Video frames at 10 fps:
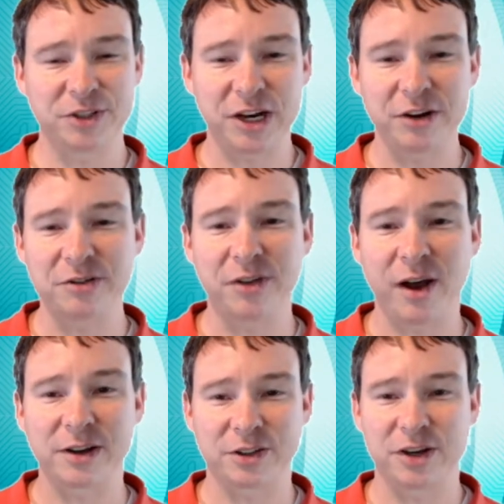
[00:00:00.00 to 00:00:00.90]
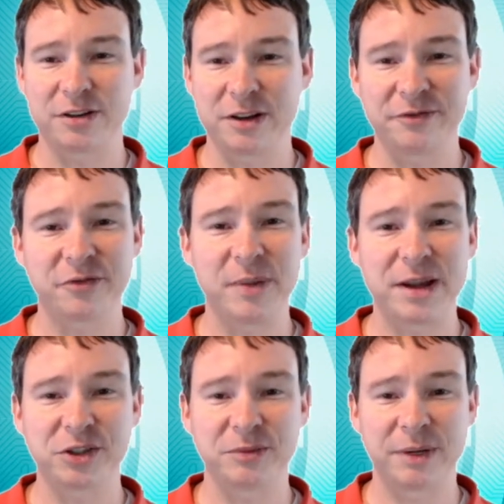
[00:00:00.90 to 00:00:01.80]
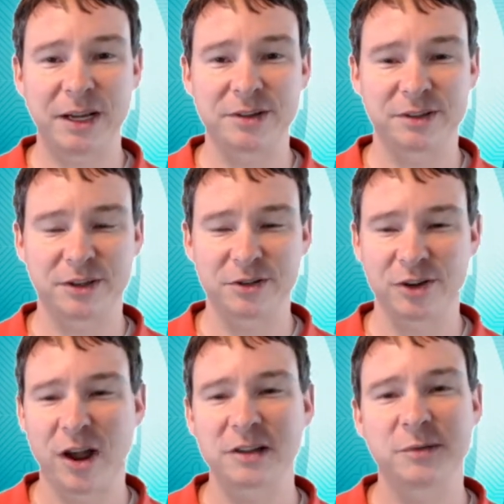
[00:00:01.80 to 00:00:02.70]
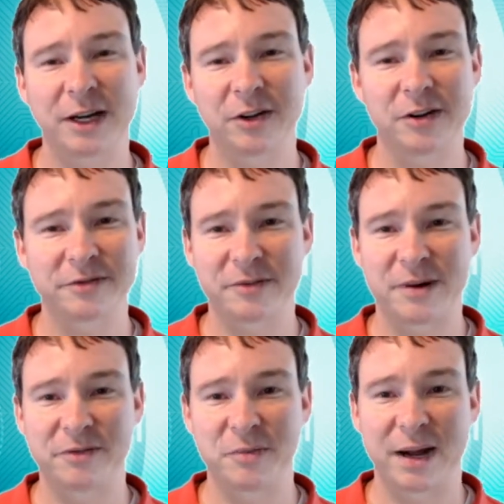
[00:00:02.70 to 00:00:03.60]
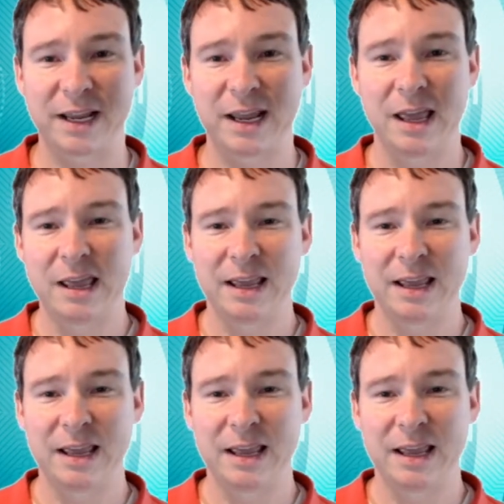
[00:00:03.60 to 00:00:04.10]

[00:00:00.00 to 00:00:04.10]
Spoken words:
share your thoughts, share the information, because there's lots we can learn from everybody.